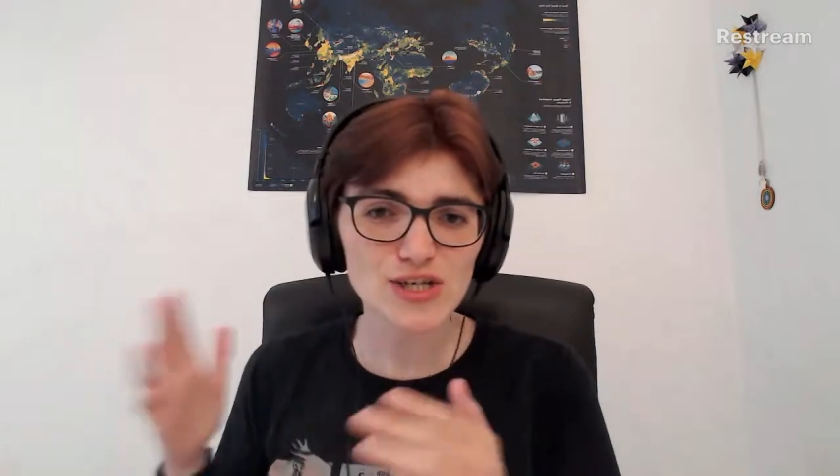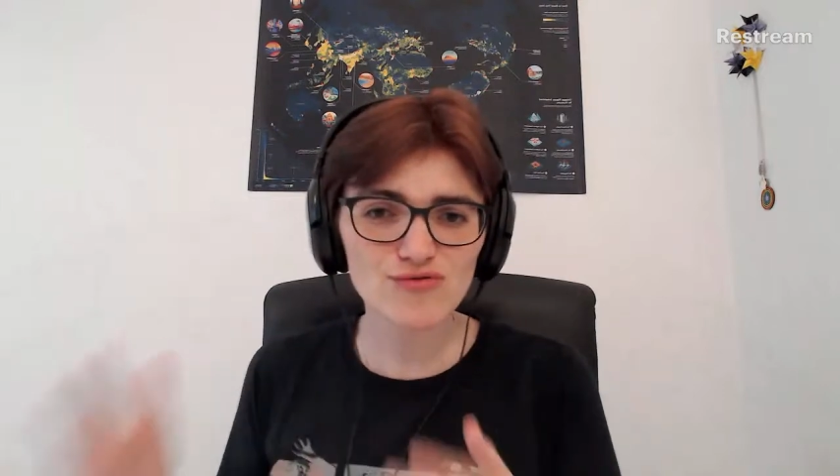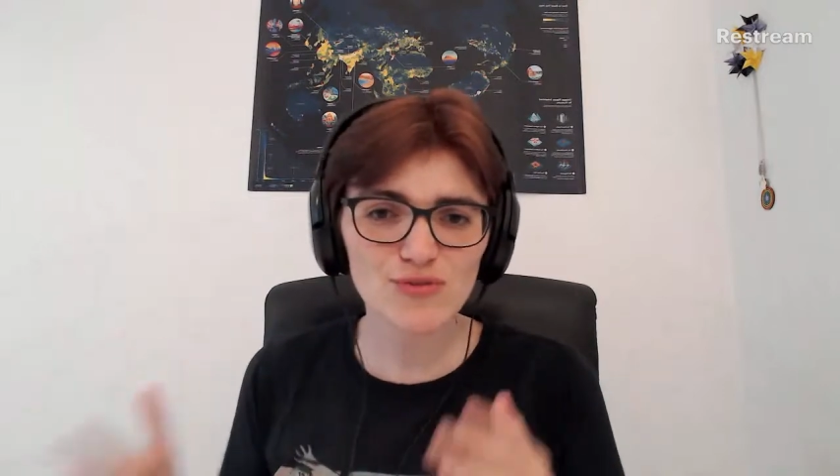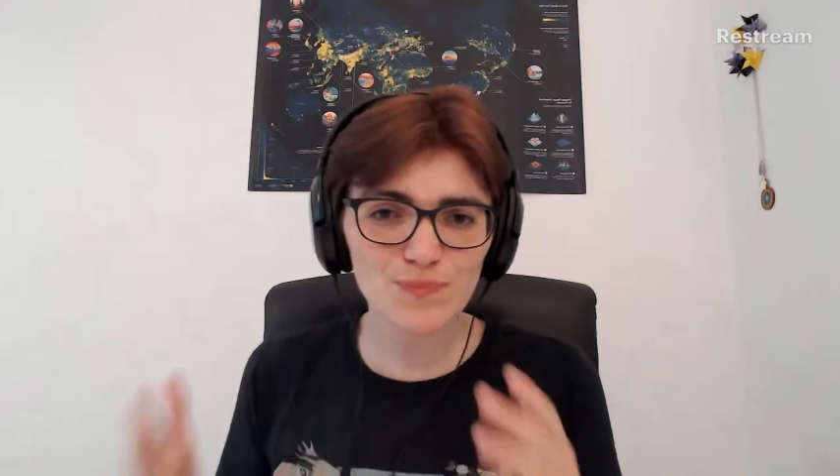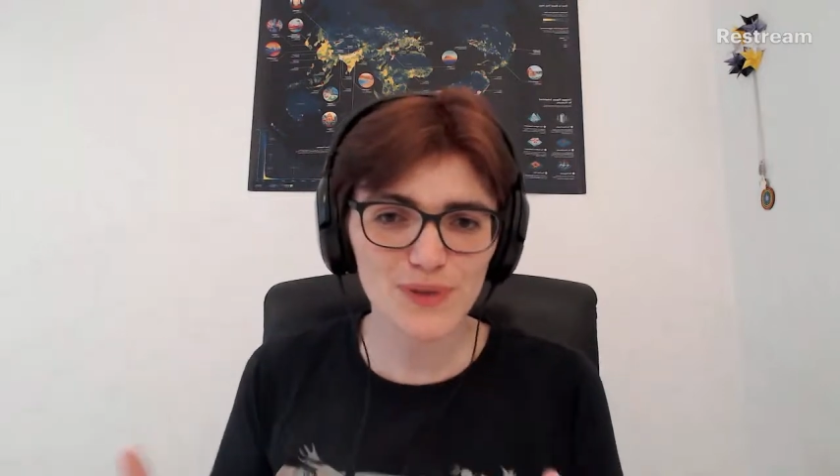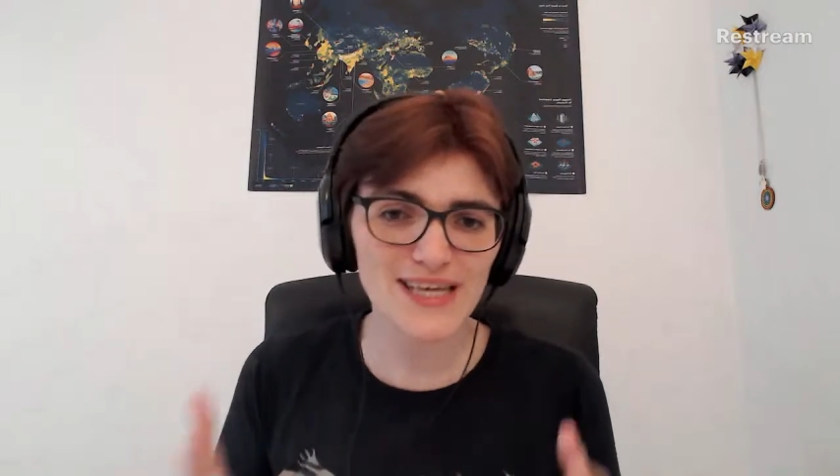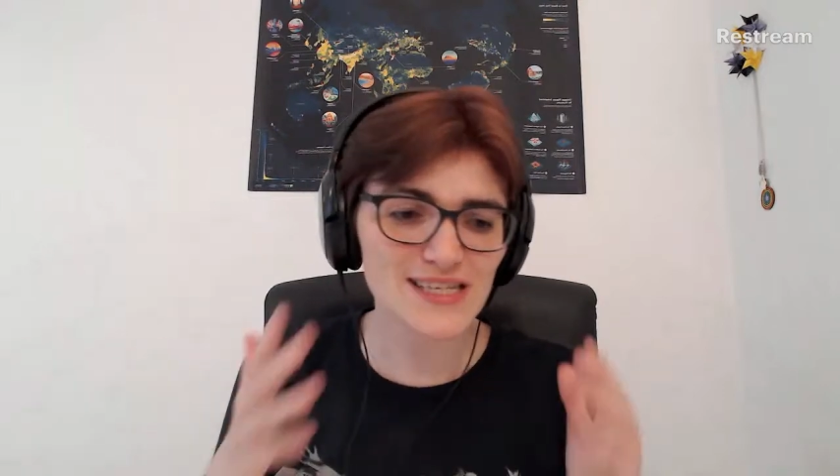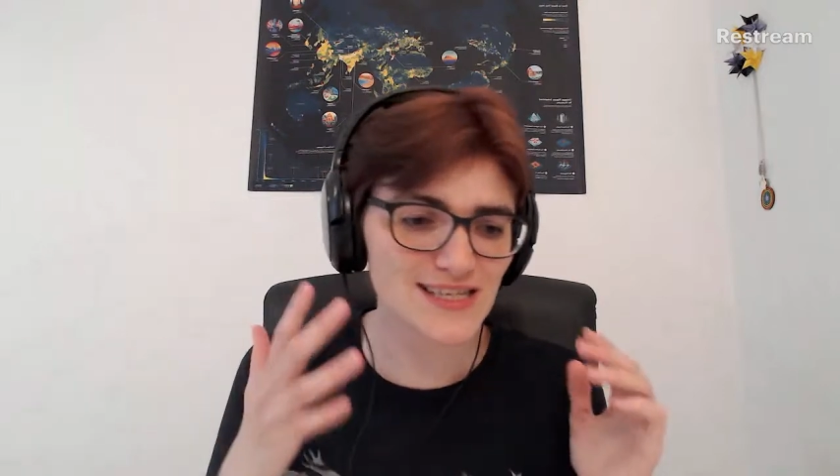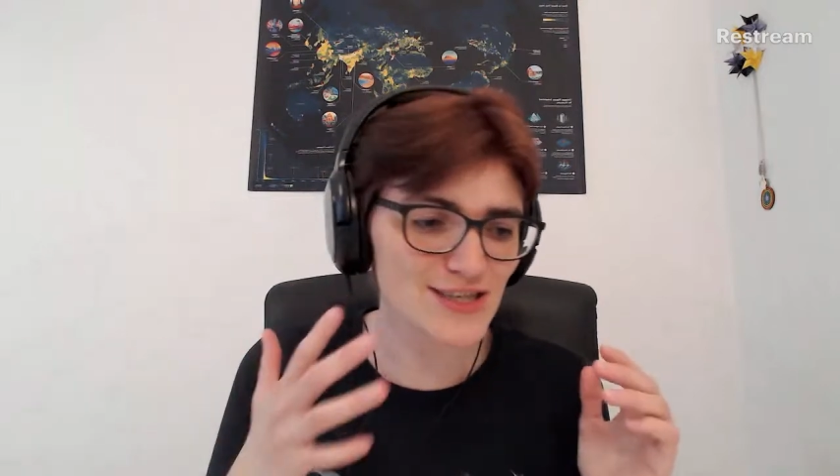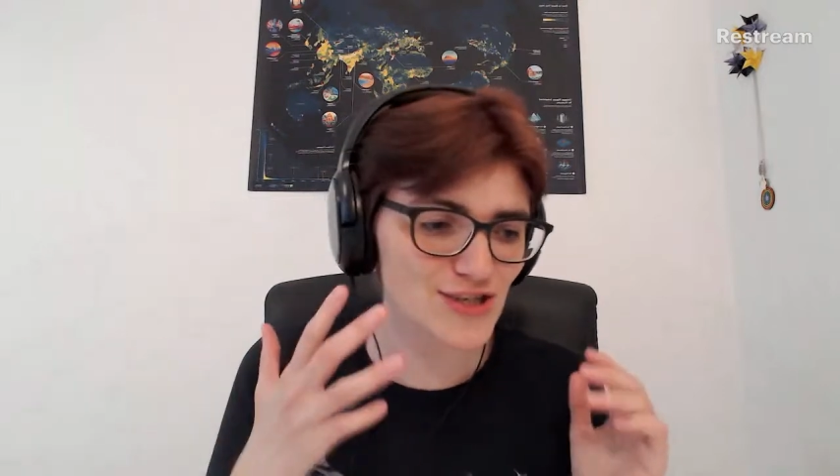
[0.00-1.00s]
to
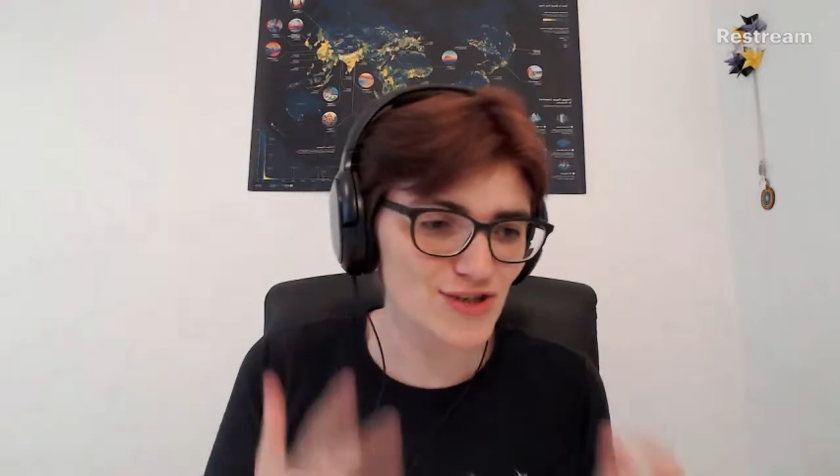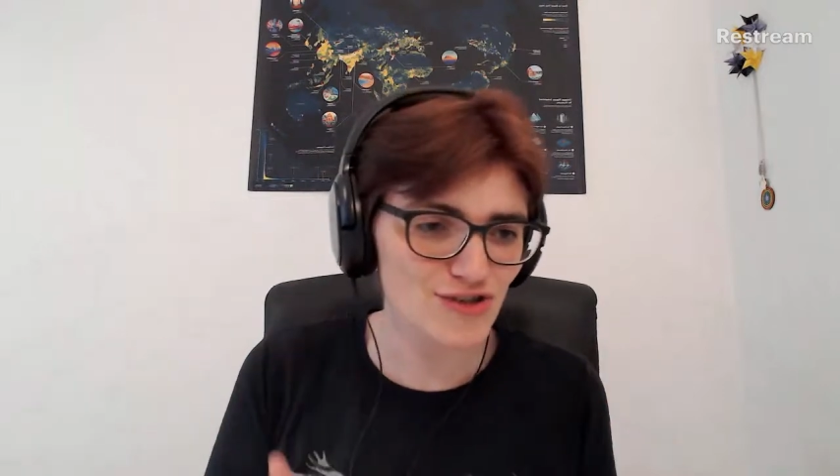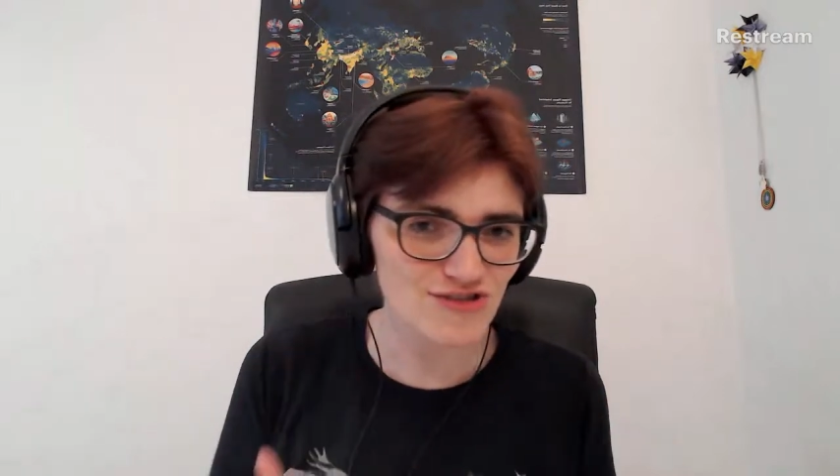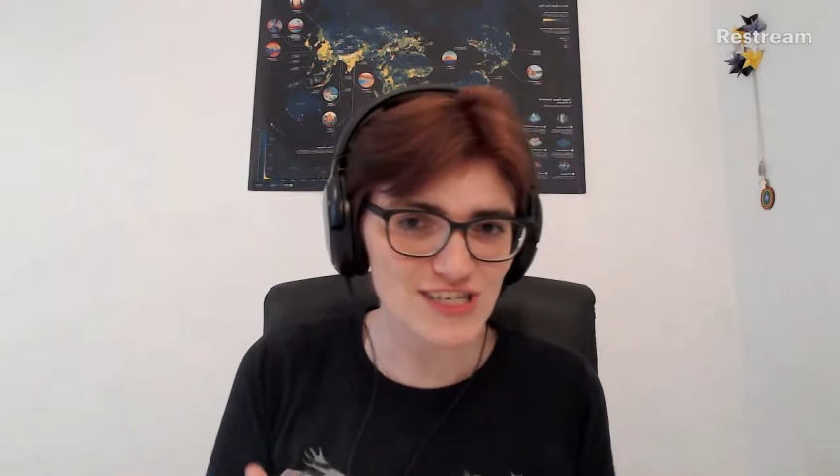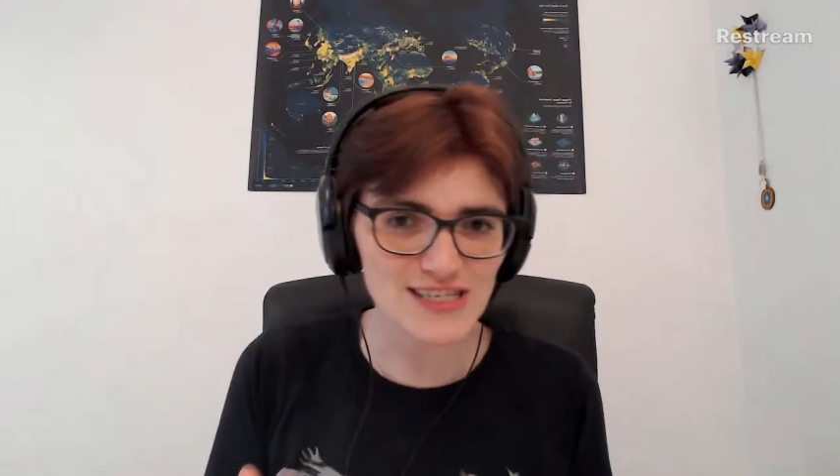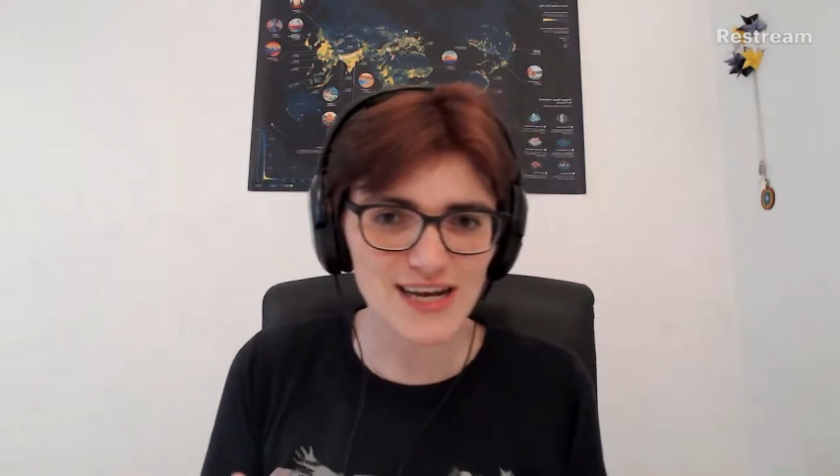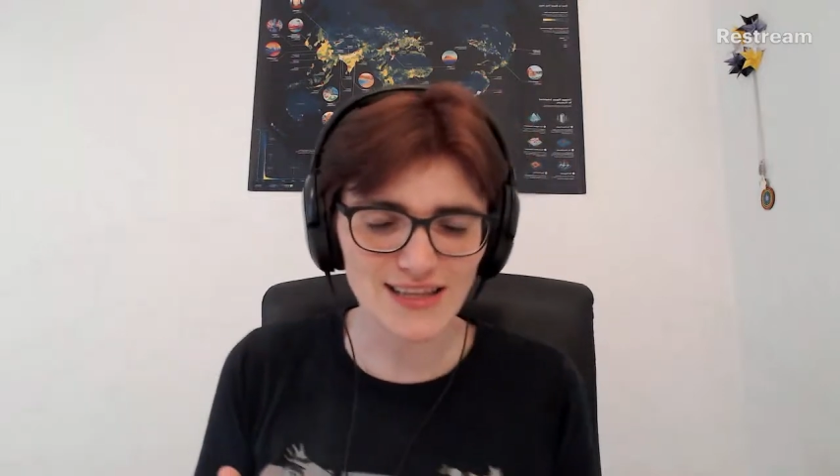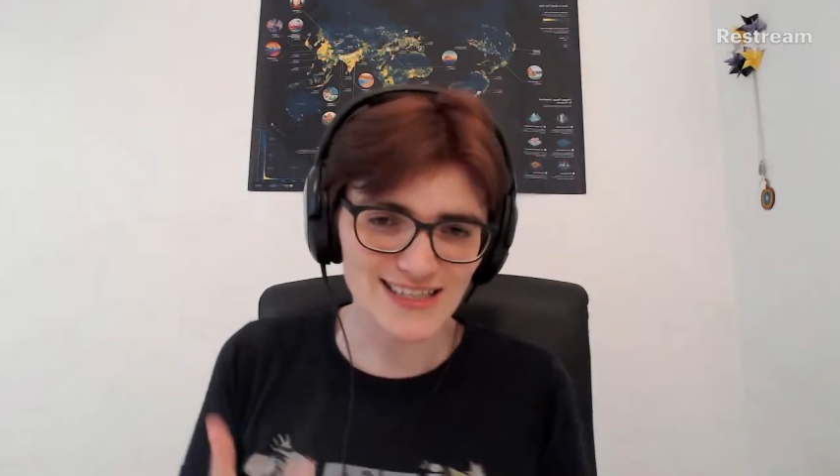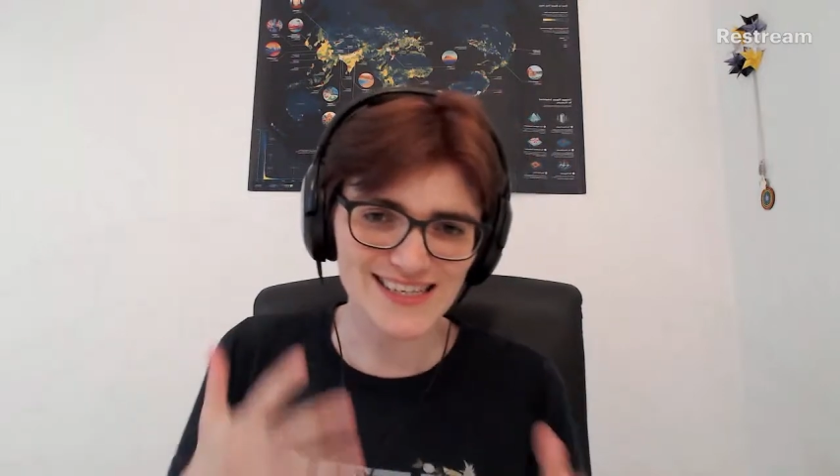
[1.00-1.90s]
replace the storytellers.